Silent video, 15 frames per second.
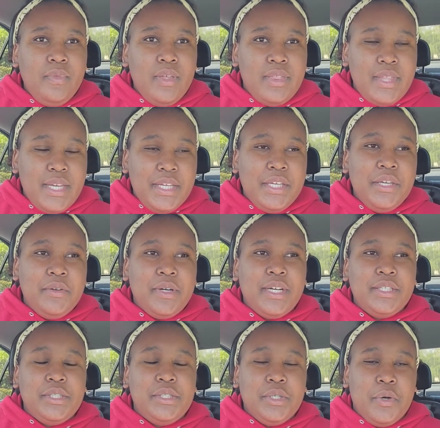thank you
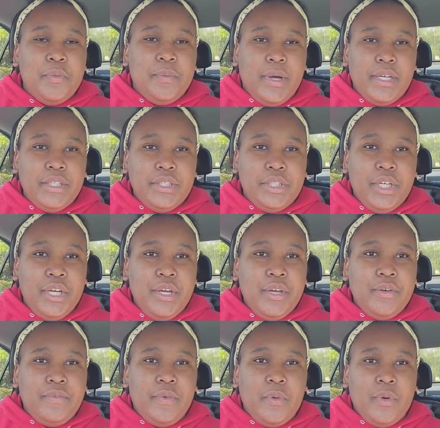guys so much
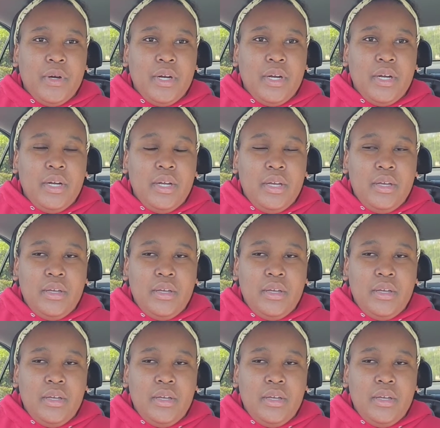for